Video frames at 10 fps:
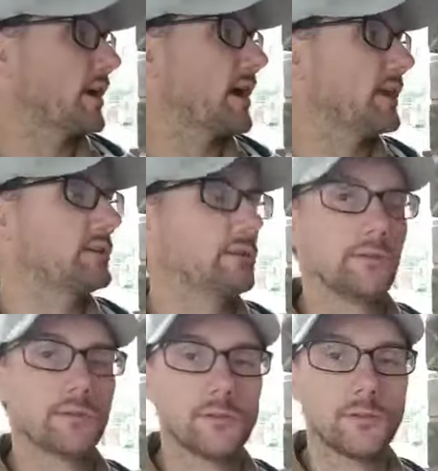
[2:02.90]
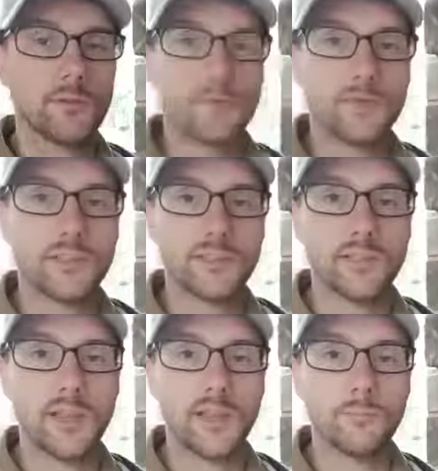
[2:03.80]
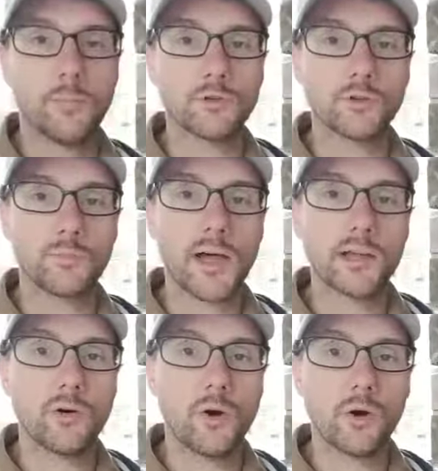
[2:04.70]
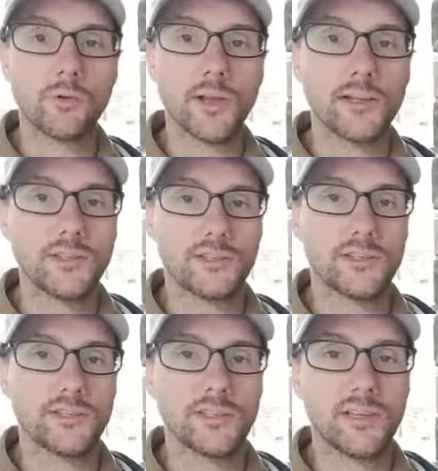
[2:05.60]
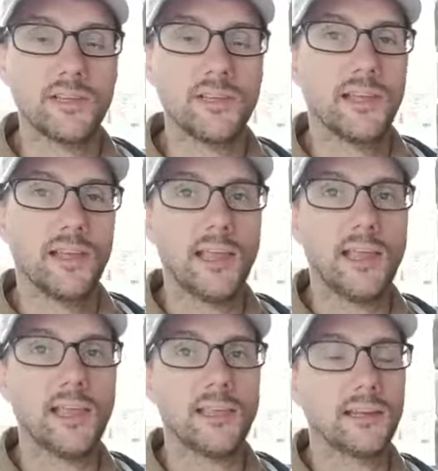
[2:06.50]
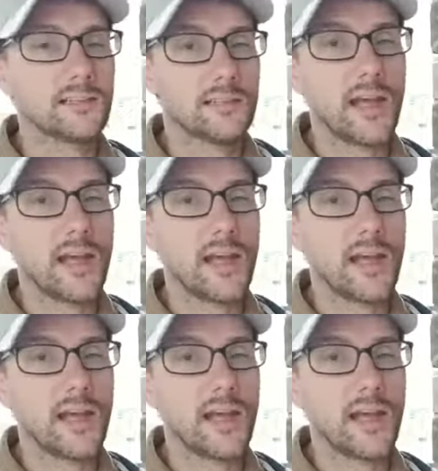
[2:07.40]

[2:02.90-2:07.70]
try to use this in a mulch pile already just to see, and it's